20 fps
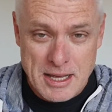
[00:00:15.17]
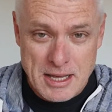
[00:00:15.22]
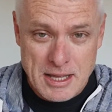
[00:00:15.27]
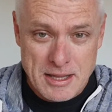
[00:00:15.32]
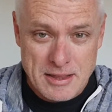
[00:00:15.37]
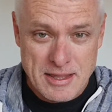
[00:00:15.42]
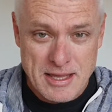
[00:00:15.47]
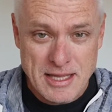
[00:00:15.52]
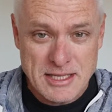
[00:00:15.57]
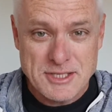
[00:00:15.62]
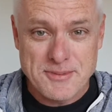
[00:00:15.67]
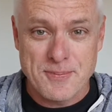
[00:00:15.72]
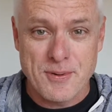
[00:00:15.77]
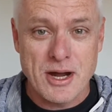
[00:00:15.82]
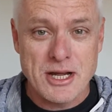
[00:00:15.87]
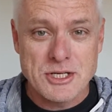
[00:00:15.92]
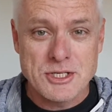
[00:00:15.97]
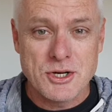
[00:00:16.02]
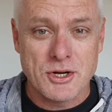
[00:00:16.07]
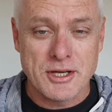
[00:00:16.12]
the
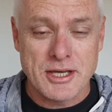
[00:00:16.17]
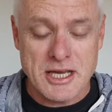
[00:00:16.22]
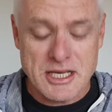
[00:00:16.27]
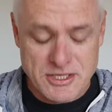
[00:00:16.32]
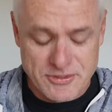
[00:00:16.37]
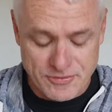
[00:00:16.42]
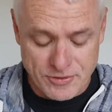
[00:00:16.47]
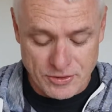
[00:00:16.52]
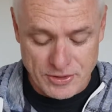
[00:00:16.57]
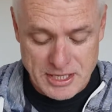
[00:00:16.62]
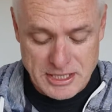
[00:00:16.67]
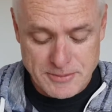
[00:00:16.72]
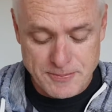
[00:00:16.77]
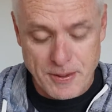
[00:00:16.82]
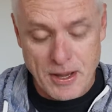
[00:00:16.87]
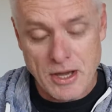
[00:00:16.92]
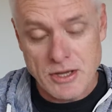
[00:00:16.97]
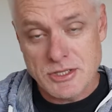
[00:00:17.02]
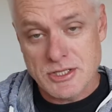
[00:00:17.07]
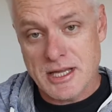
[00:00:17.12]
inspiration, I guess, for this
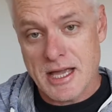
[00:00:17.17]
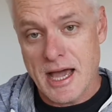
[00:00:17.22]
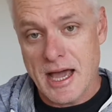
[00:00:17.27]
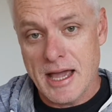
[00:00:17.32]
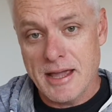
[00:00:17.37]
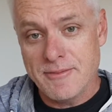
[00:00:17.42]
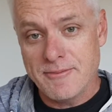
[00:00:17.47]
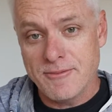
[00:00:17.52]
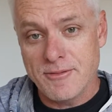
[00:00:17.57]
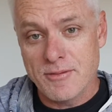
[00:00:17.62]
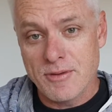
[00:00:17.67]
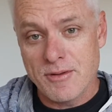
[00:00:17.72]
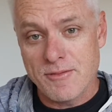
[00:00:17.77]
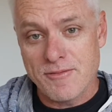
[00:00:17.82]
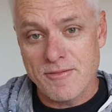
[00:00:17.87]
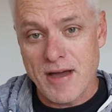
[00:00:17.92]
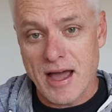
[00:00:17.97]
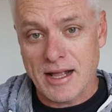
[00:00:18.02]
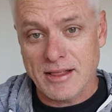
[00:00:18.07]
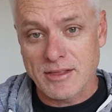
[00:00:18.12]
post came from the
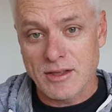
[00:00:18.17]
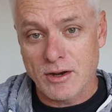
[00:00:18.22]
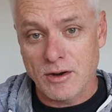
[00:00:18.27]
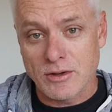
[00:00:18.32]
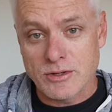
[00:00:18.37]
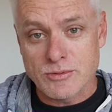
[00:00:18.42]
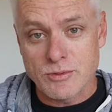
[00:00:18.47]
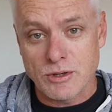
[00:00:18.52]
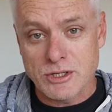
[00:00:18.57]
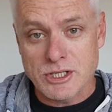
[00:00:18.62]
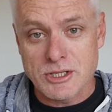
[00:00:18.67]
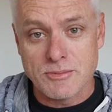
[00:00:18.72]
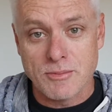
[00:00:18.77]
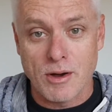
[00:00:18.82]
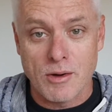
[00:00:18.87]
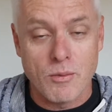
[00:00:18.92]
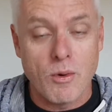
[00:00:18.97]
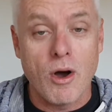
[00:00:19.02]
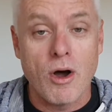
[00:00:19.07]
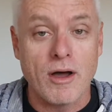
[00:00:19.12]
fact that I was watching
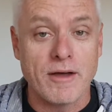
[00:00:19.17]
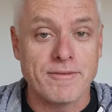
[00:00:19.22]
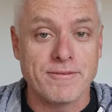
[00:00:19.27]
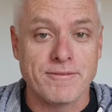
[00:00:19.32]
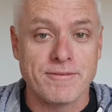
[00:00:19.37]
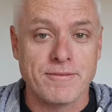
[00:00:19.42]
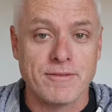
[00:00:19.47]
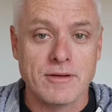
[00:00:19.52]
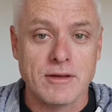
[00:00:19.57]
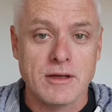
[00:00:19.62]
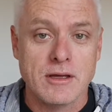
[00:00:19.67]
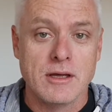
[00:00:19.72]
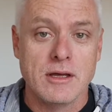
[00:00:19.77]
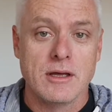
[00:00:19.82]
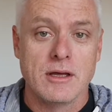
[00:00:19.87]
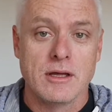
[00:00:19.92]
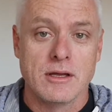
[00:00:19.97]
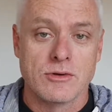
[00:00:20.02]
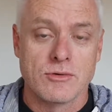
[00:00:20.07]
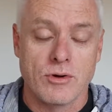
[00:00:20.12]
my wife
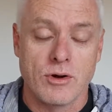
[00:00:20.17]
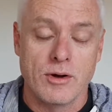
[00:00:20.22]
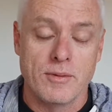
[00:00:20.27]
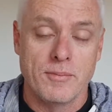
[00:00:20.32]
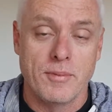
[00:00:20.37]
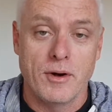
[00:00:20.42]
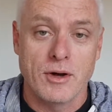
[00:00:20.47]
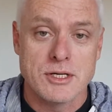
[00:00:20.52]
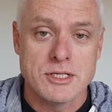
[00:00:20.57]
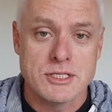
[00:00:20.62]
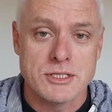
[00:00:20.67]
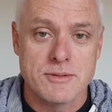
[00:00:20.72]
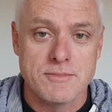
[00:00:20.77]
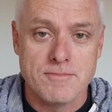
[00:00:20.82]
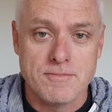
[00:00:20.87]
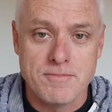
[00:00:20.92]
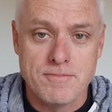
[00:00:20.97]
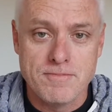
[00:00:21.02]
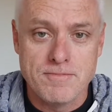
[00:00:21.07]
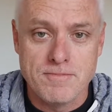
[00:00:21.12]
try and buy
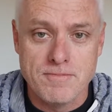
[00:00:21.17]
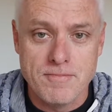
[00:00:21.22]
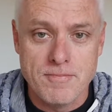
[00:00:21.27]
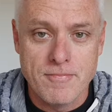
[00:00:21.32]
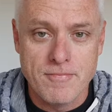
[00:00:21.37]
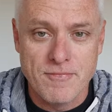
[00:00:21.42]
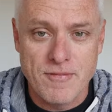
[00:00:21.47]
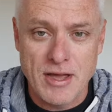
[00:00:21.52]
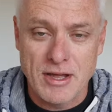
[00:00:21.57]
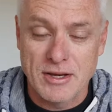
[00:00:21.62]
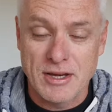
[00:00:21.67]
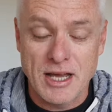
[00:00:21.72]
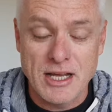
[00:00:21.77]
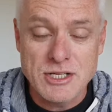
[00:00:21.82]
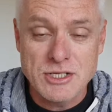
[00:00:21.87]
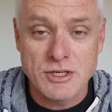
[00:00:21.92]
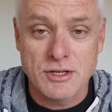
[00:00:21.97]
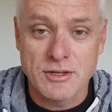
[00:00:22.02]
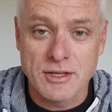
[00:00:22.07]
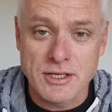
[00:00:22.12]
some
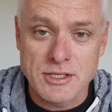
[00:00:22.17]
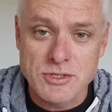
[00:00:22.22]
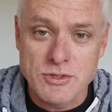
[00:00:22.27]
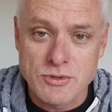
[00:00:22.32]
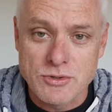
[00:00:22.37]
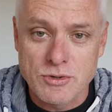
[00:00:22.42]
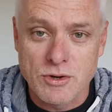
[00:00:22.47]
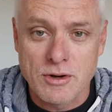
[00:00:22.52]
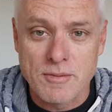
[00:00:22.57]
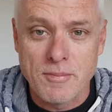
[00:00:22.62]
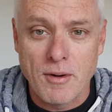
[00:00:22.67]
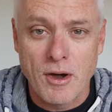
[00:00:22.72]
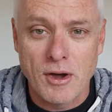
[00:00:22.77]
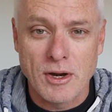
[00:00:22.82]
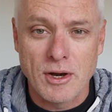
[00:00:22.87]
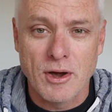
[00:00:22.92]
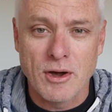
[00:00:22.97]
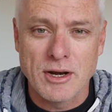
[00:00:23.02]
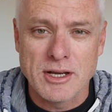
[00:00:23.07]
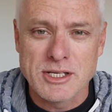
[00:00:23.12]
foundation. I think she was trying to buy
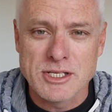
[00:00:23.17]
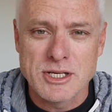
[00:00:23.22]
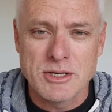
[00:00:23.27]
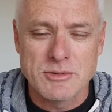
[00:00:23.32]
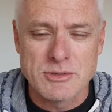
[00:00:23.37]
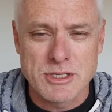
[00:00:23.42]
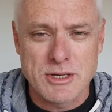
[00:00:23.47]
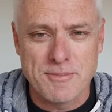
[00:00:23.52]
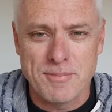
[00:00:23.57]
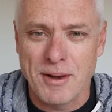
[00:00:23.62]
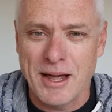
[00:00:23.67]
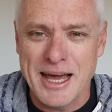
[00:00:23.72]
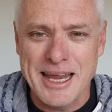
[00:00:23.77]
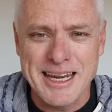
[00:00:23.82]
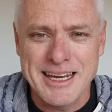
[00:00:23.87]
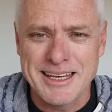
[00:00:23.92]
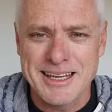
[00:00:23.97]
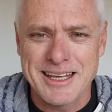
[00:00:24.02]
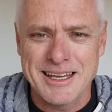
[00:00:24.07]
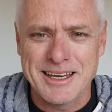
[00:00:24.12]
online, and she was
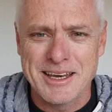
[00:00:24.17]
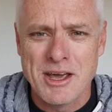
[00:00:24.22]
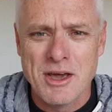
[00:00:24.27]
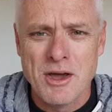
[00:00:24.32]
complaining that